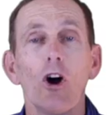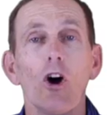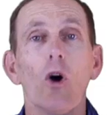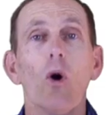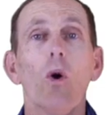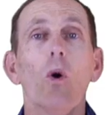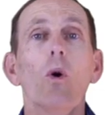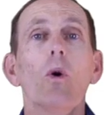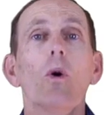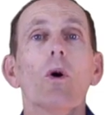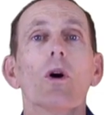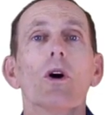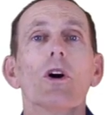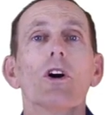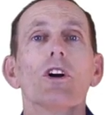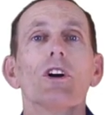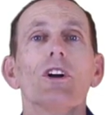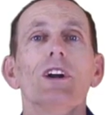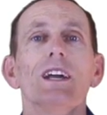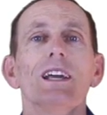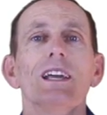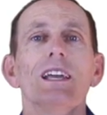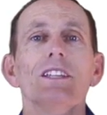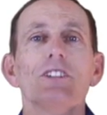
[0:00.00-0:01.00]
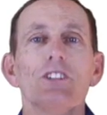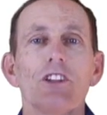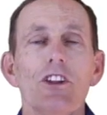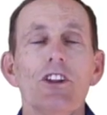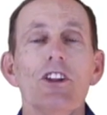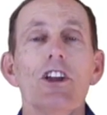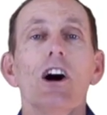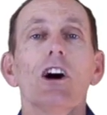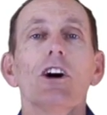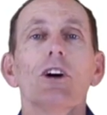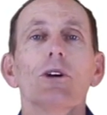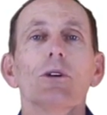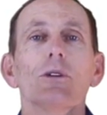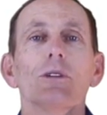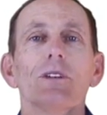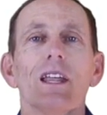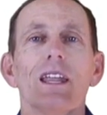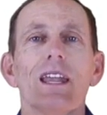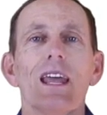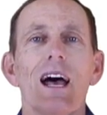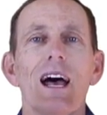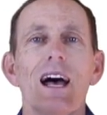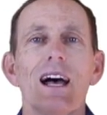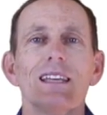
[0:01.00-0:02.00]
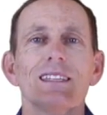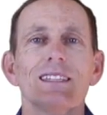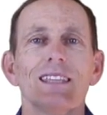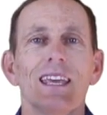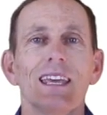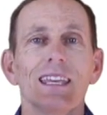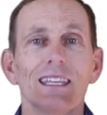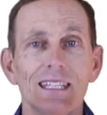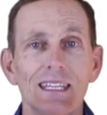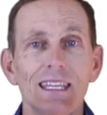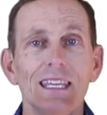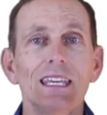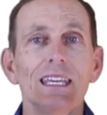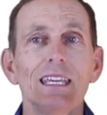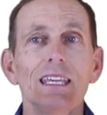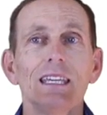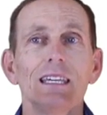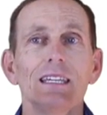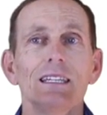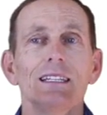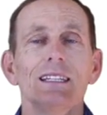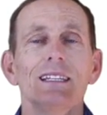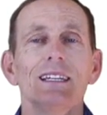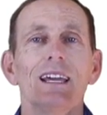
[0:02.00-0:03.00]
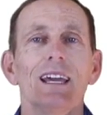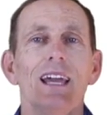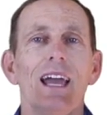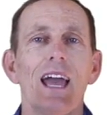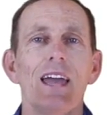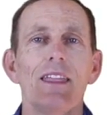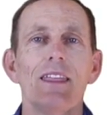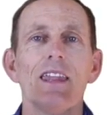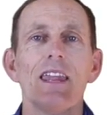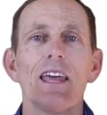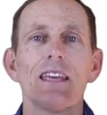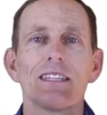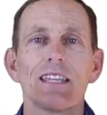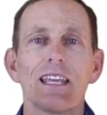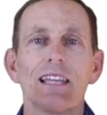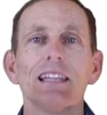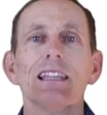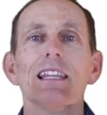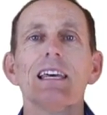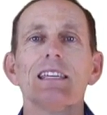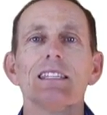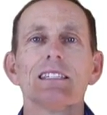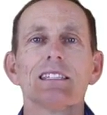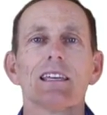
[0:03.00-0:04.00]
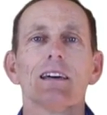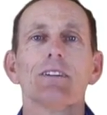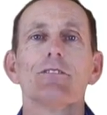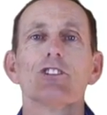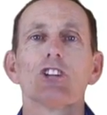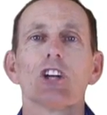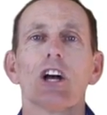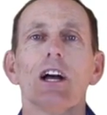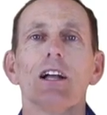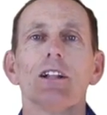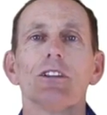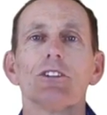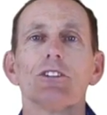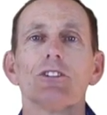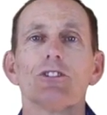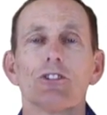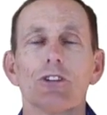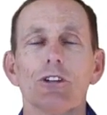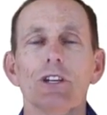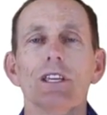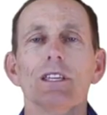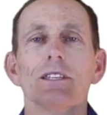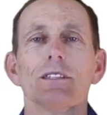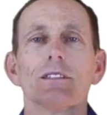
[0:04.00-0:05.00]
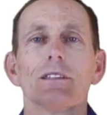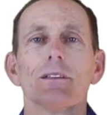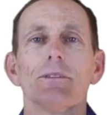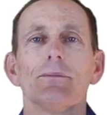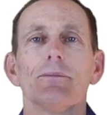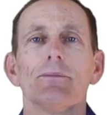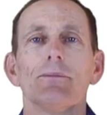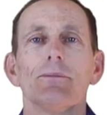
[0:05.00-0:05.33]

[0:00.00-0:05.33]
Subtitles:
or it's a node that has a key and then has a list of child trees.